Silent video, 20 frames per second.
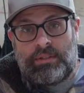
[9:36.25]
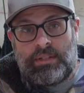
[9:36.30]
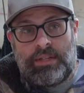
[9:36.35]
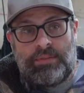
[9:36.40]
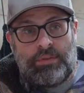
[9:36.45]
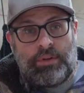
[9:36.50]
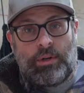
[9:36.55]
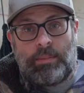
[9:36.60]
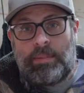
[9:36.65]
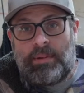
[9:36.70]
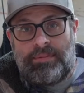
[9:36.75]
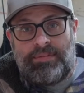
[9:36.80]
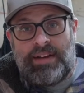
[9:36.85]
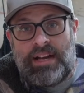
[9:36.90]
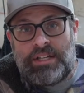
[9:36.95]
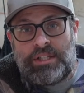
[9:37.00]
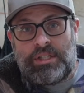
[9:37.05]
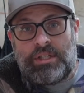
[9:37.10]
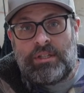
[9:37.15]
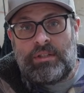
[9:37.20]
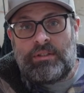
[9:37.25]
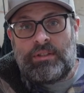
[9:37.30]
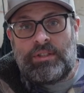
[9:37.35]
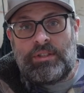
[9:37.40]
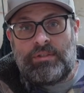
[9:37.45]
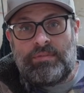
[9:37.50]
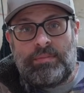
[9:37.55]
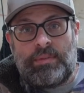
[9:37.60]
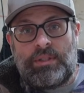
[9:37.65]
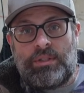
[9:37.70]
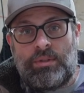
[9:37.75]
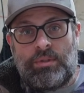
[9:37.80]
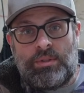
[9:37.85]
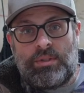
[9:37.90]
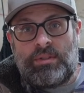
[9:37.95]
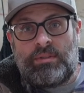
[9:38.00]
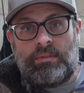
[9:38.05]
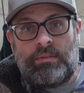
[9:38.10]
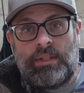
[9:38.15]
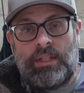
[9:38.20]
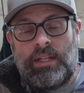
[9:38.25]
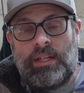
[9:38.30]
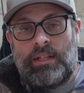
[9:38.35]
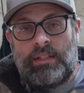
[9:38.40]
If you're a professional and you've been using